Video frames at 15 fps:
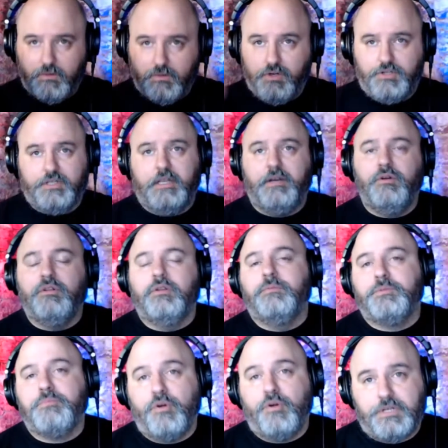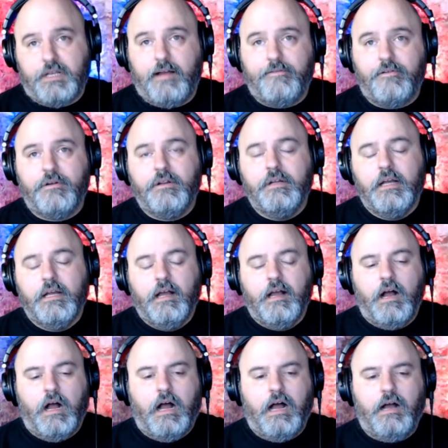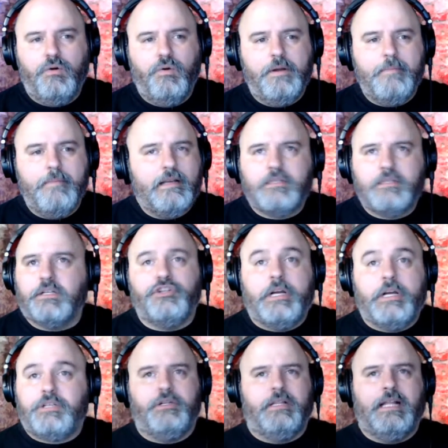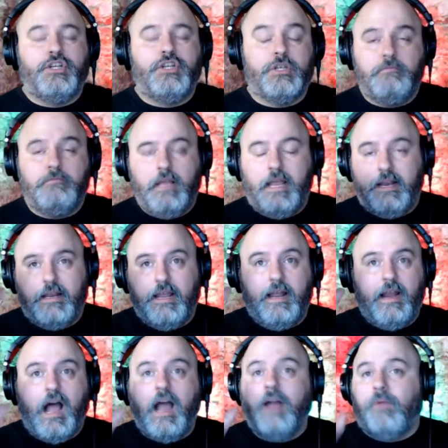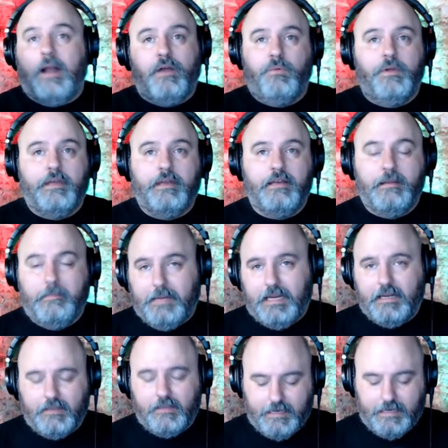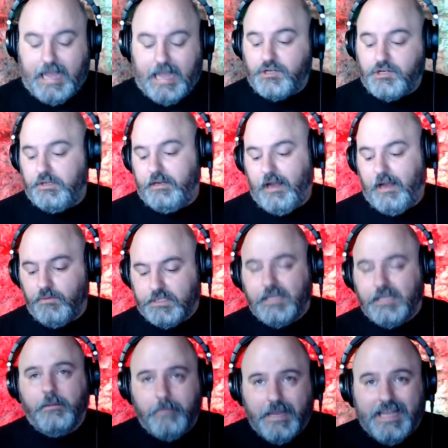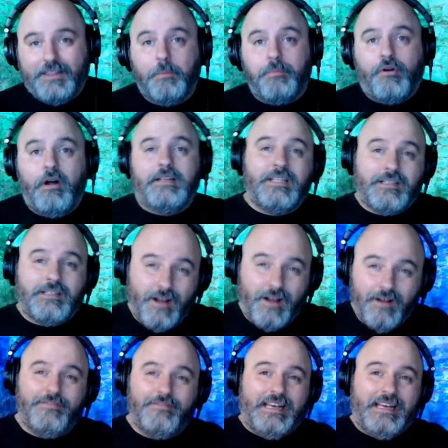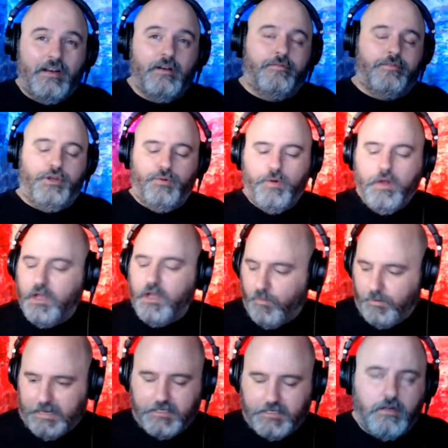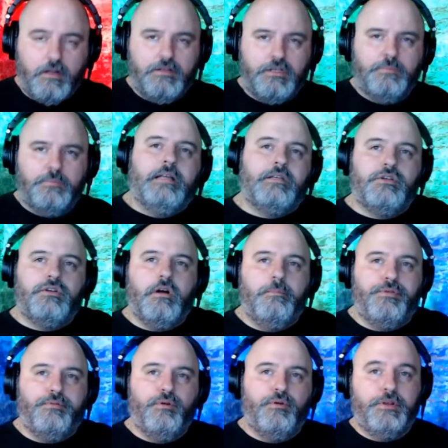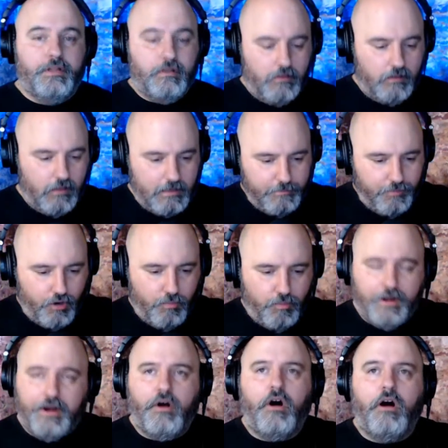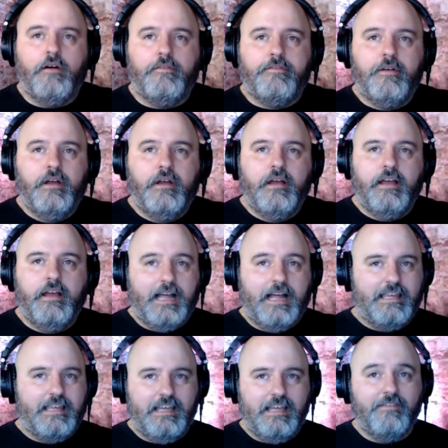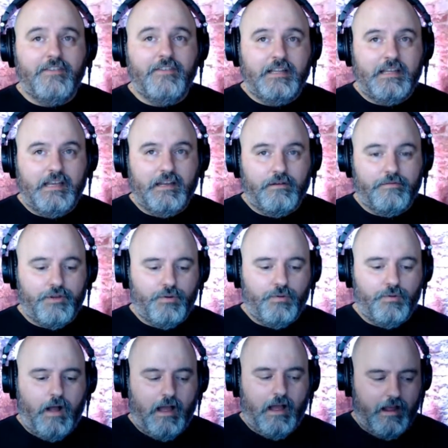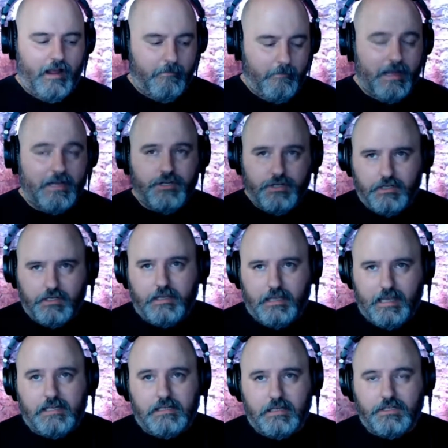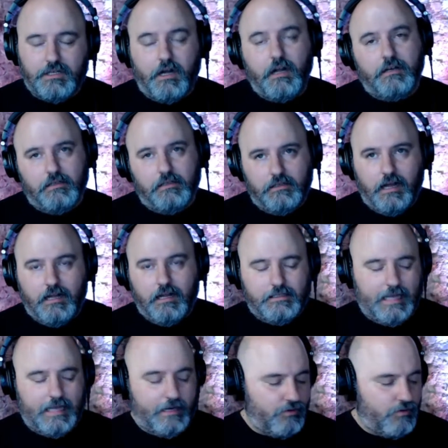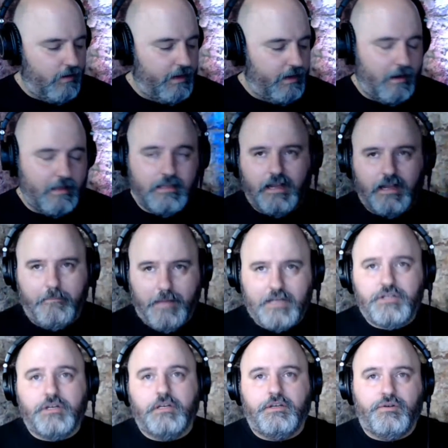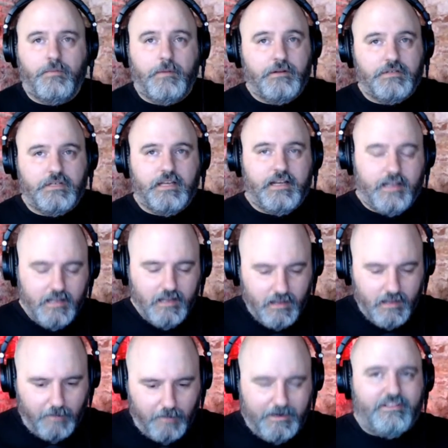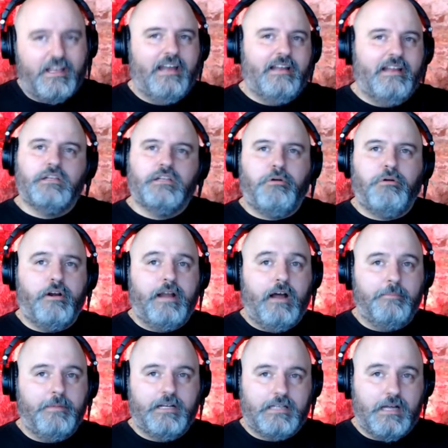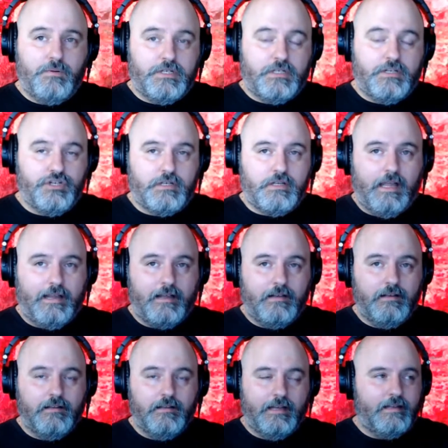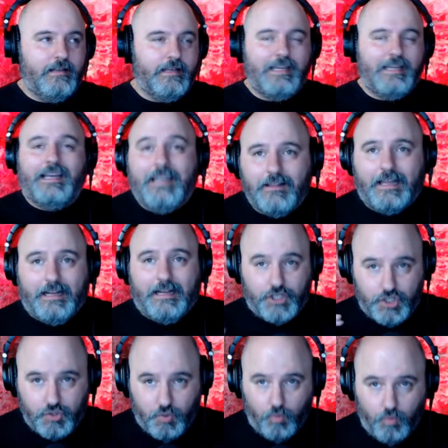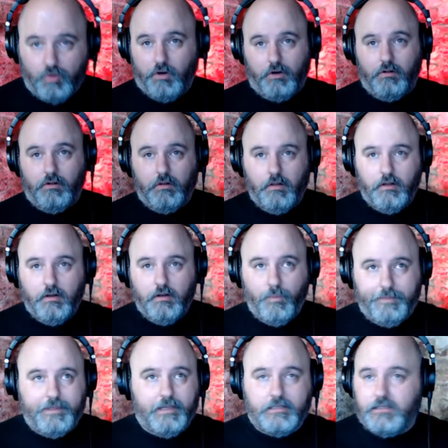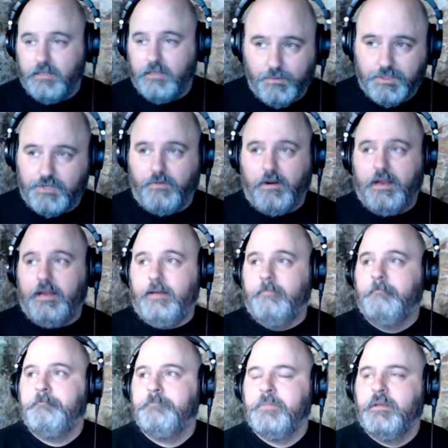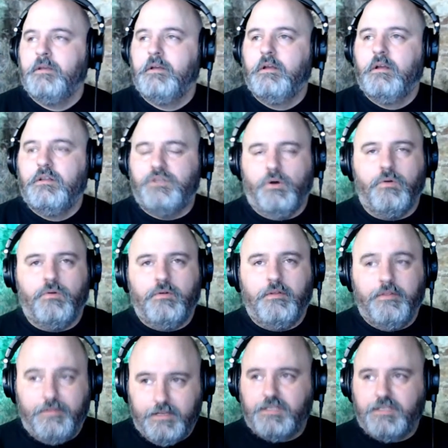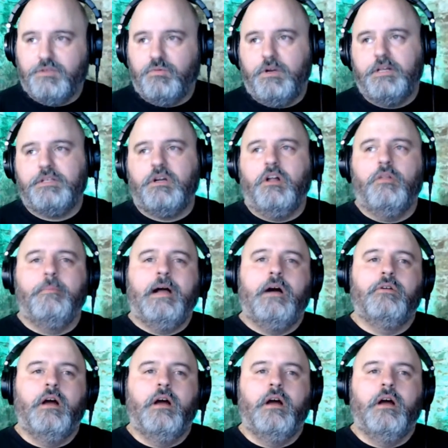Hookset Hoodlum's pro staffer, who had made a suggestion that just, I ran with it immediately. And actually, I was in the process of an interview when I saw this message come through, and the light bulb went off. And I think even in the interview, I mentioned to the guest that's on, Daniel Crater, I think I mentioned it to him. I was like, I'm gonna have to edit this part out because I was just like giddy like a schoolgirl with this. It was great. So this is what it's all about.